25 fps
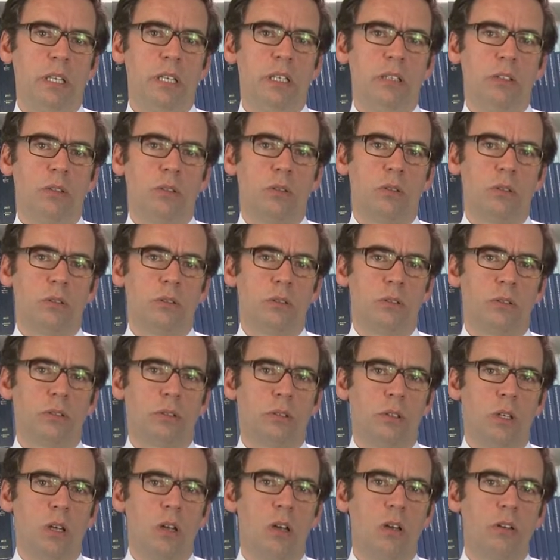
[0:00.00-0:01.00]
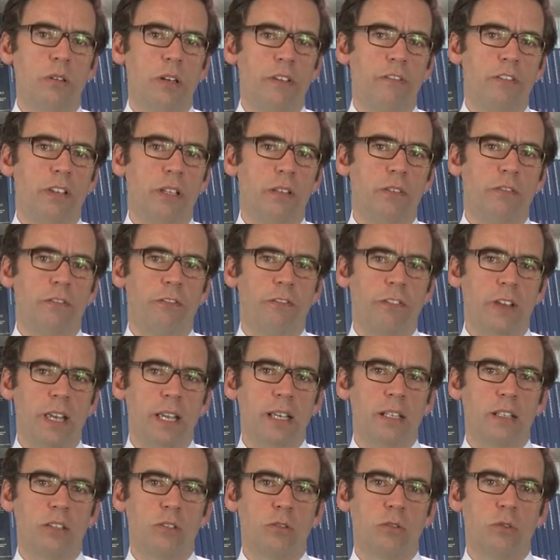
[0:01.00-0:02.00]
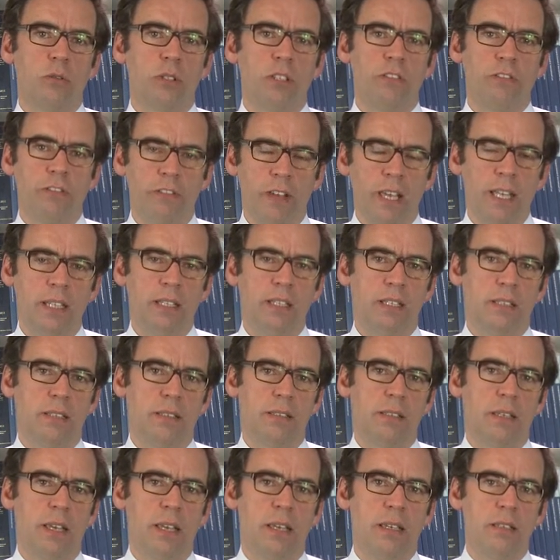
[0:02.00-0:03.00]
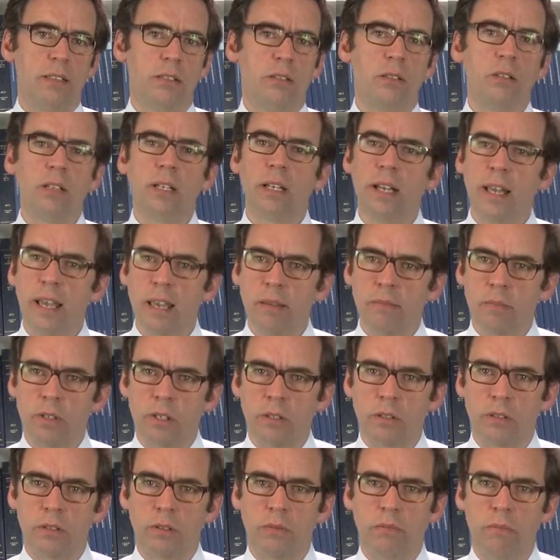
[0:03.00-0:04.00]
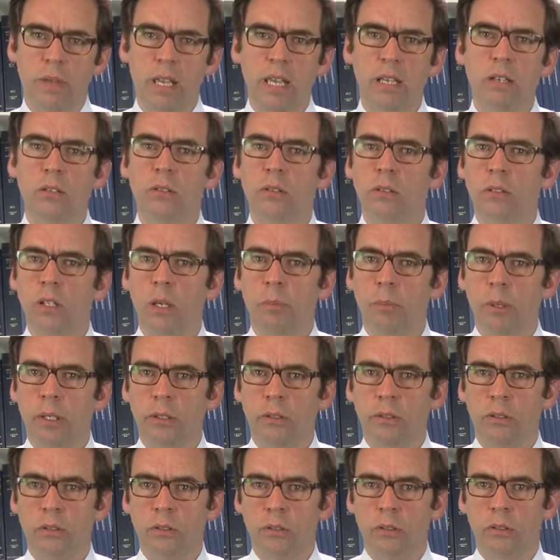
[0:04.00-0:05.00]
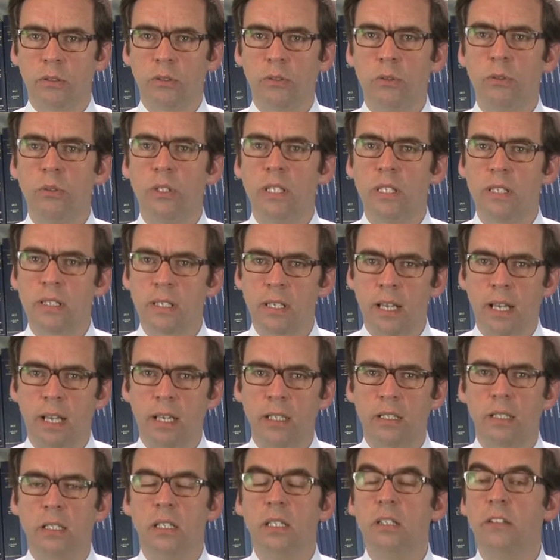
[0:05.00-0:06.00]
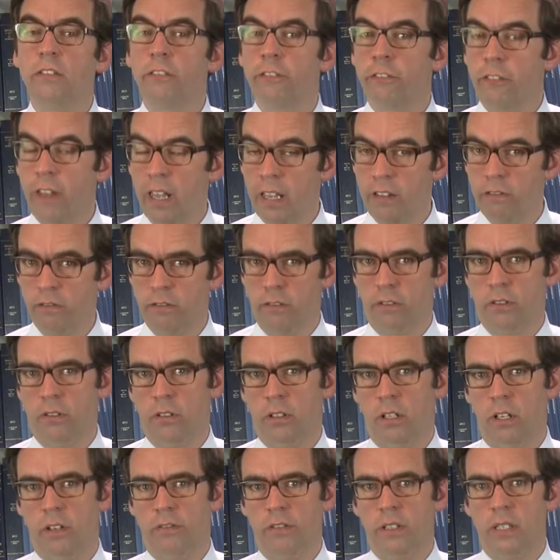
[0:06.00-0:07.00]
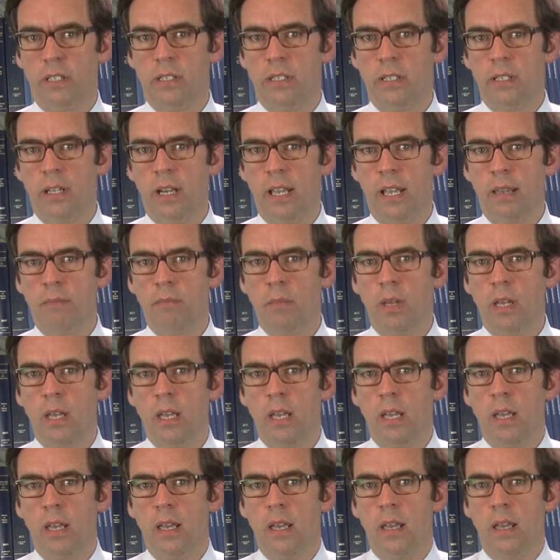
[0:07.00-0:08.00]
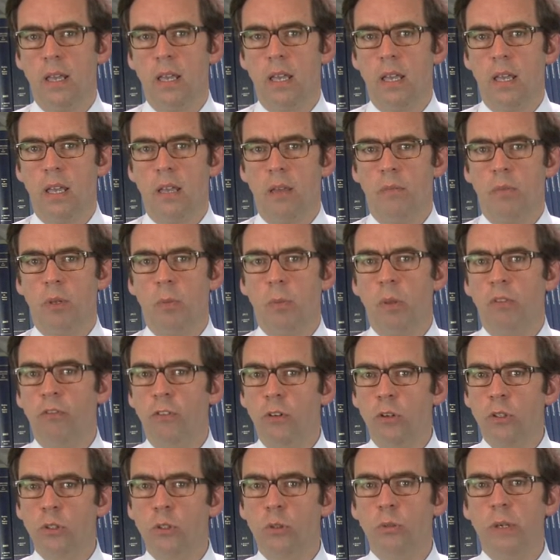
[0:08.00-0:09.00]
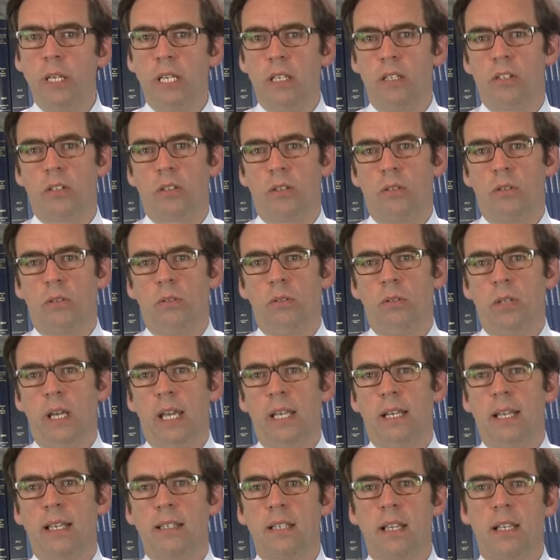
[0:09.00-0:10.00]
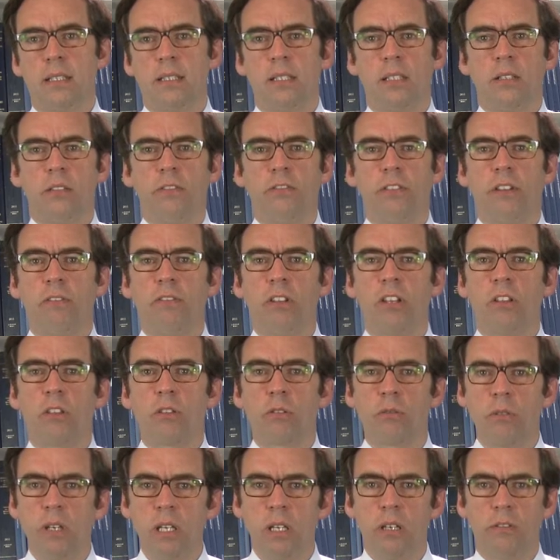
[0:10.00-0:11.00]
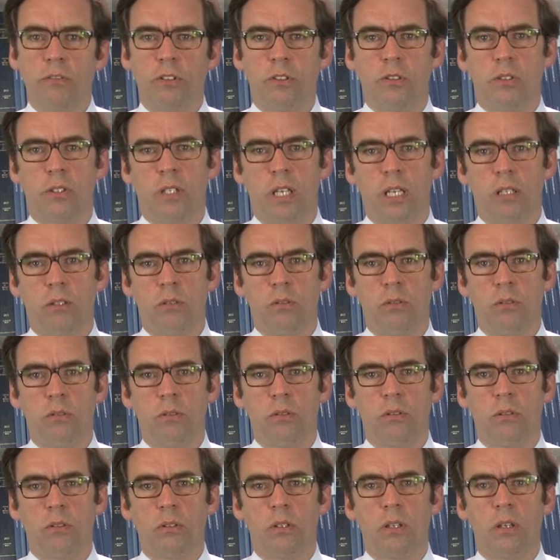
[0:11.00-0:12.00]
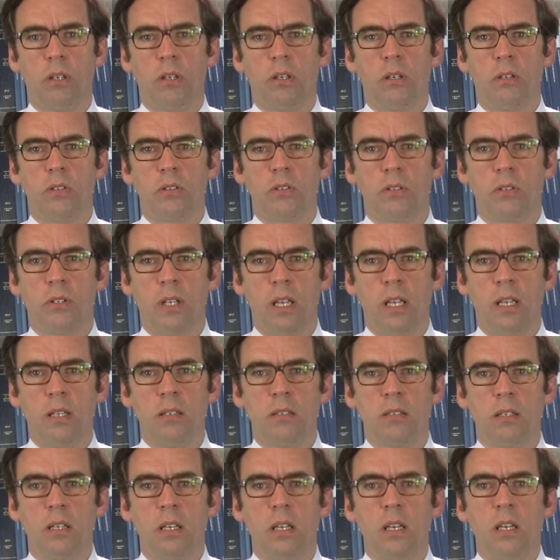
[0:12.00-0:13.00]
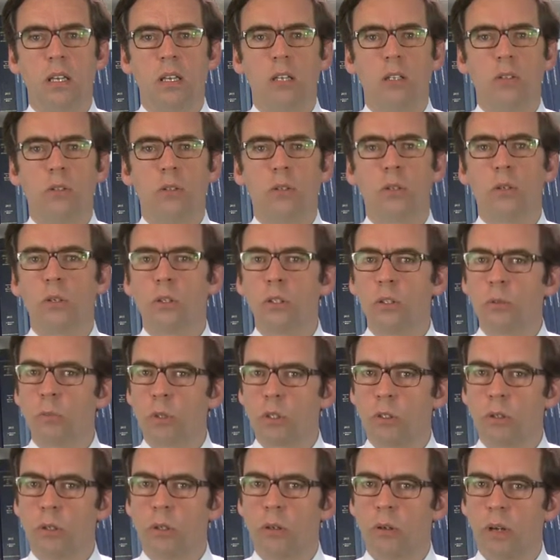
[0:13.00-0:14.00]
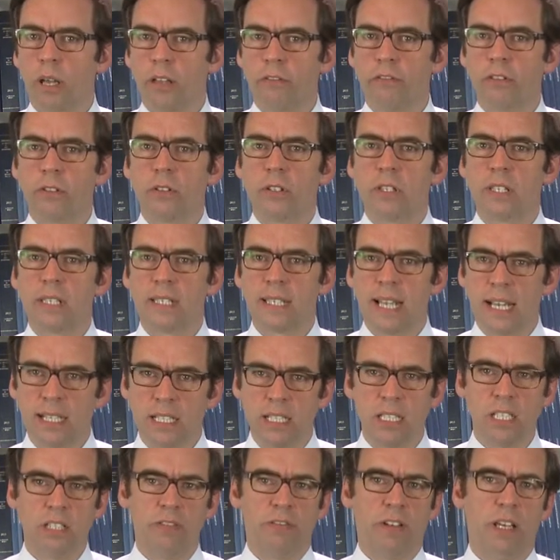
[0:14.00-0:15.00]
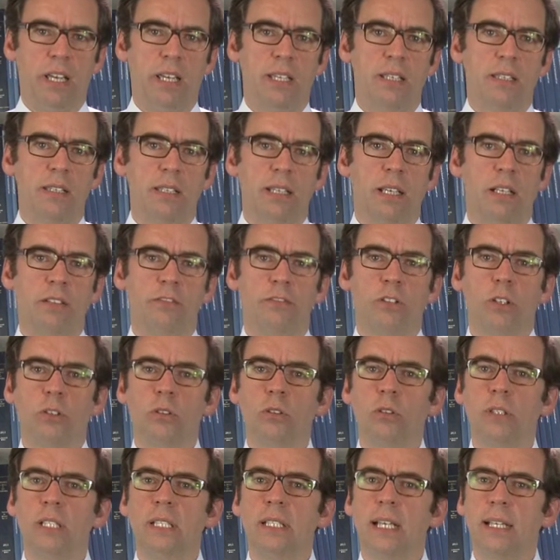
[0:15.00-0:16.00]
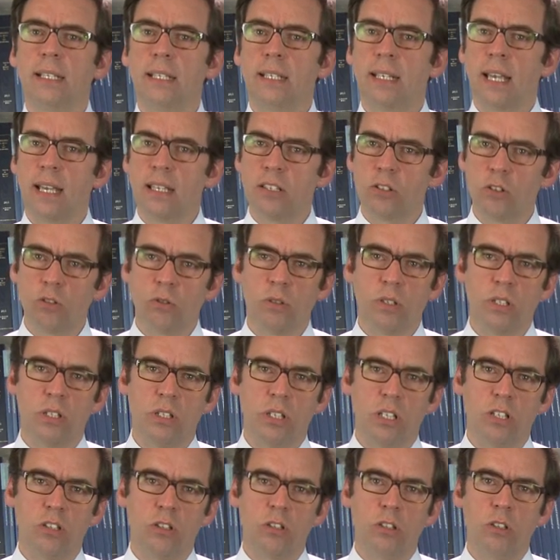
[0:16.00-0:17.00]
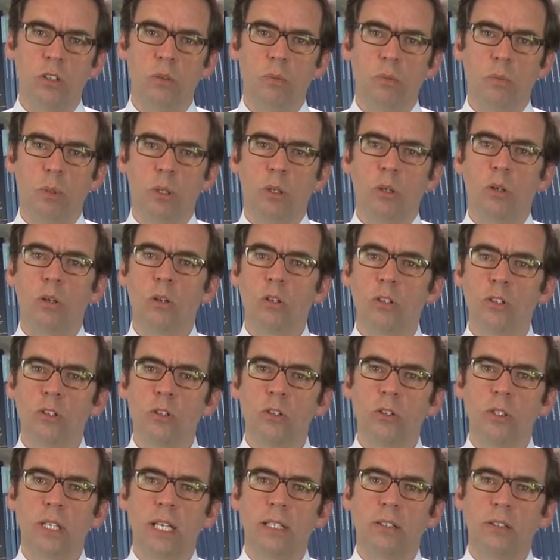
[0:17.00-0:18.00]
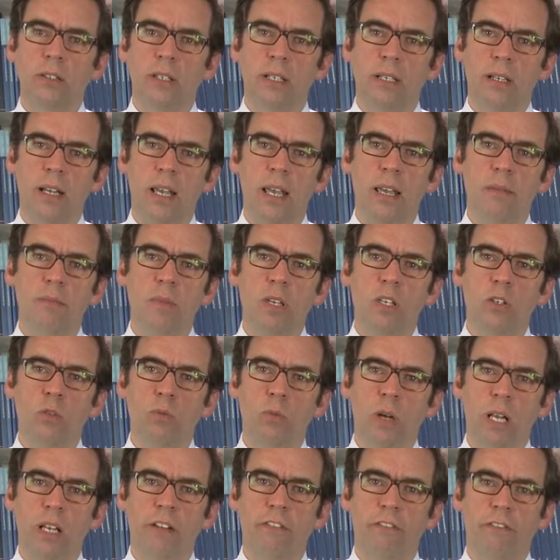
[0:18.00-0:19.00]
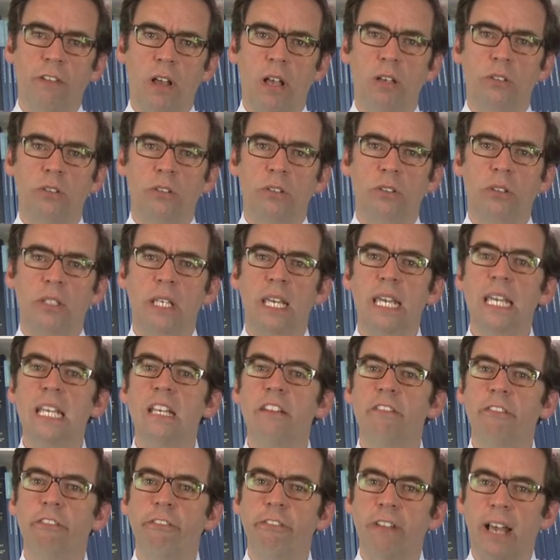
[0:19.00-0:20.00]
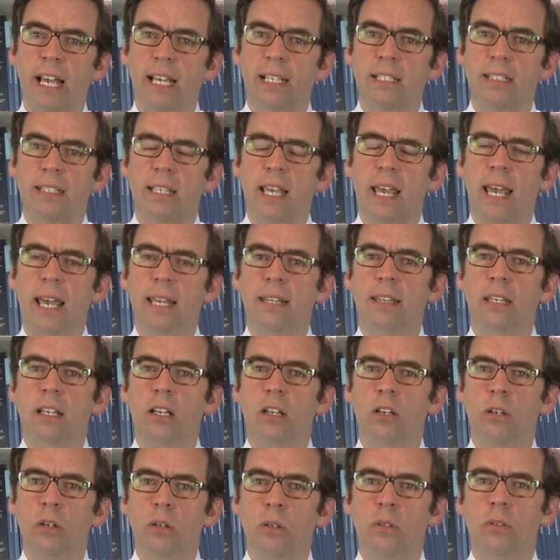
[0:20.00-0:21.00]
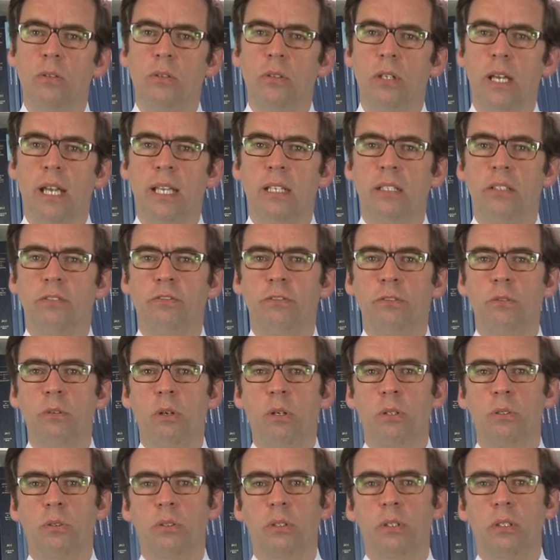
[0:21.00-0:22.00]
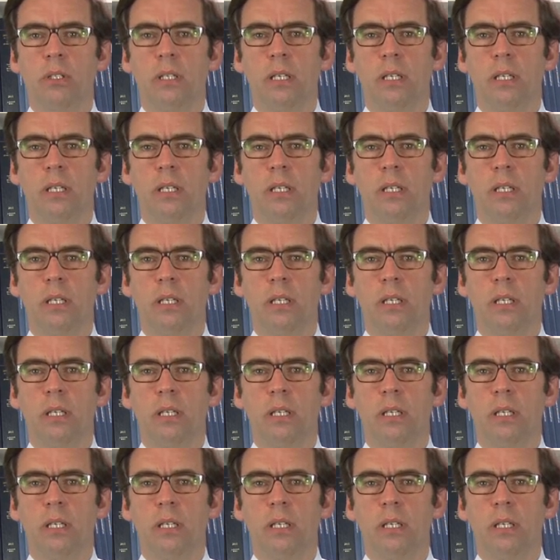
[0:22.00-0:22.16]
in court, or if it fails to defend its case, the claimant may call upon the court to decide in favor of its claim. But before doing so, and as Article 53 of the statute uh, states, the court must, however, satisfy itself not only that it has jurisdiction, but also that the claim is well founded in fact and law. End of quote.